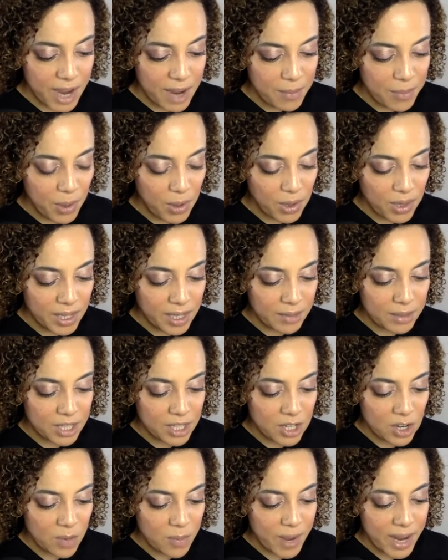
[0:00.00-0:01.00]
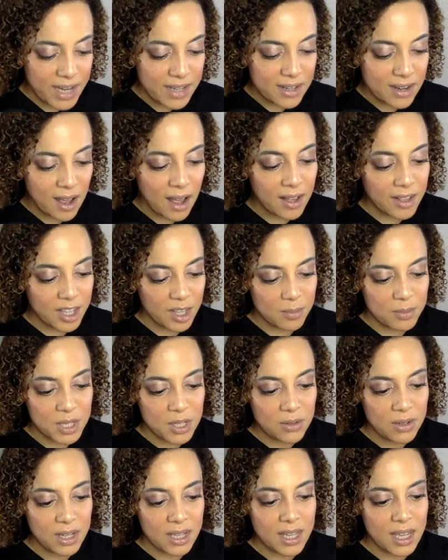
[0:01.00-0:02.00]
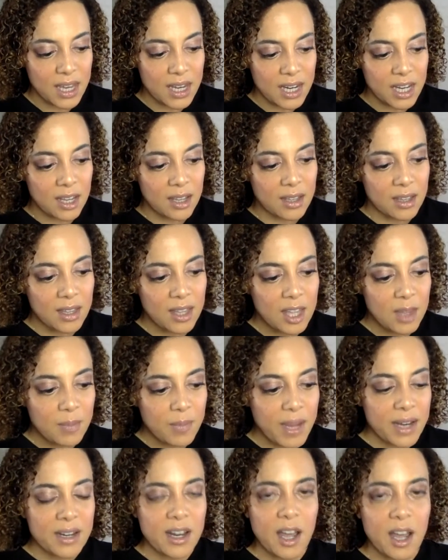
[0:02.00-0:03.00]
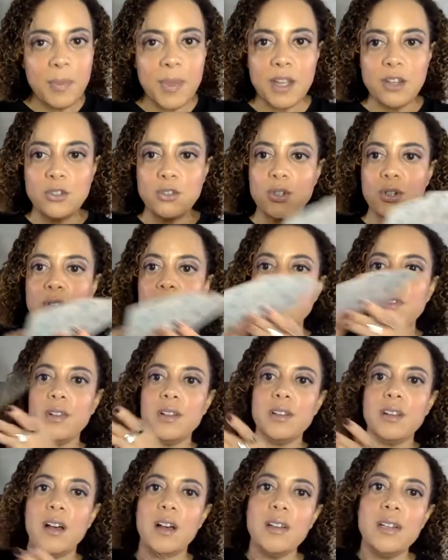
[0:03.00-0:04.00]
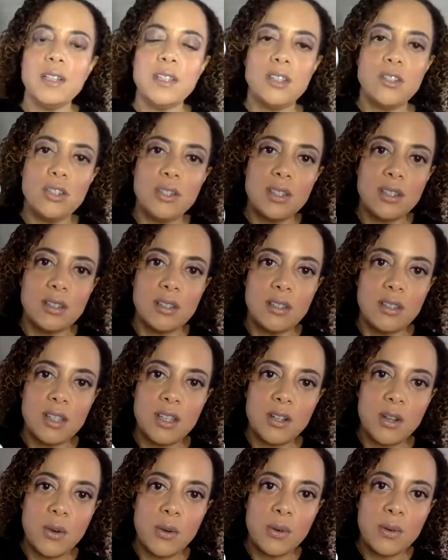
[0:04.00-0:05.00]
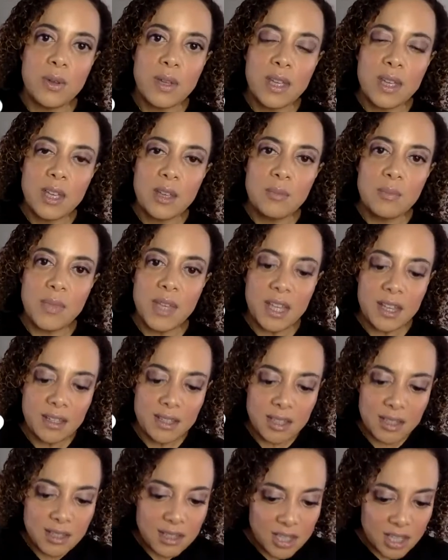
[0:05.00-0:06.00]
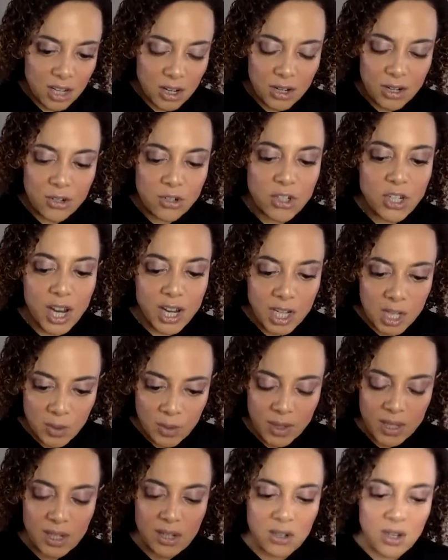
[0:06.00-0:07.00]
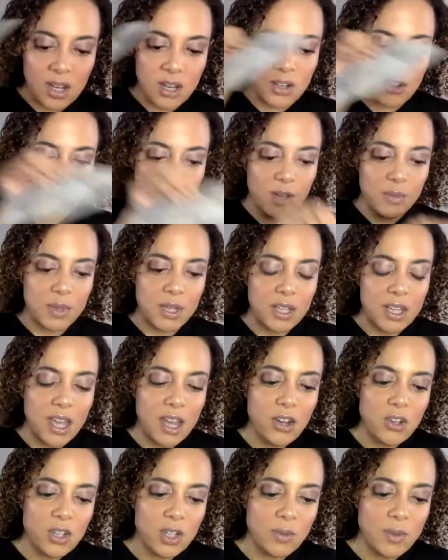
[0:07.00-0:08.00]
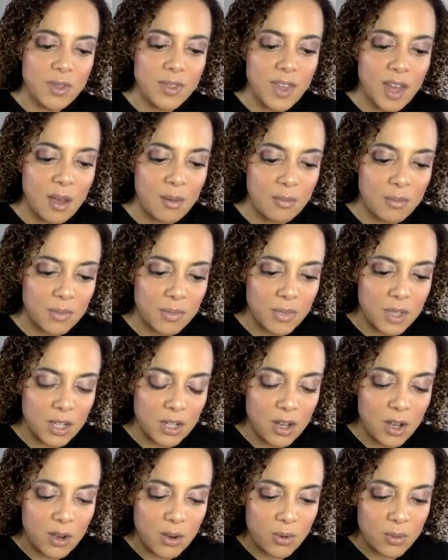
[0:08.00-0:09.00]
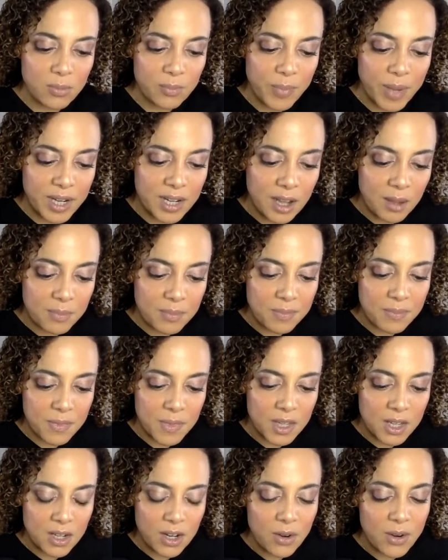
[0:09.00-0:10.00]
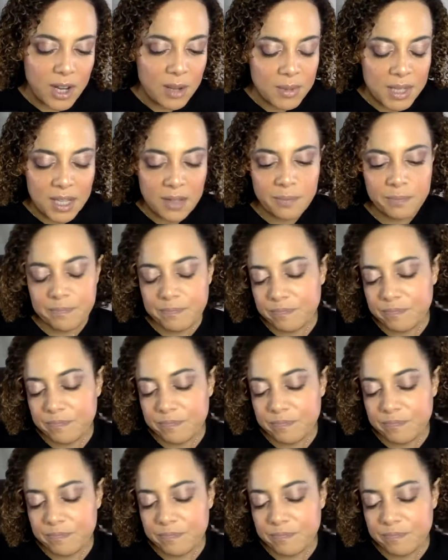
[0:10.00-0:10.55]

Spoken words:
pulling, by not communicating, by not being truthful and honest and just, being sincere and genuine in your communication with them, by not, you know what I mean?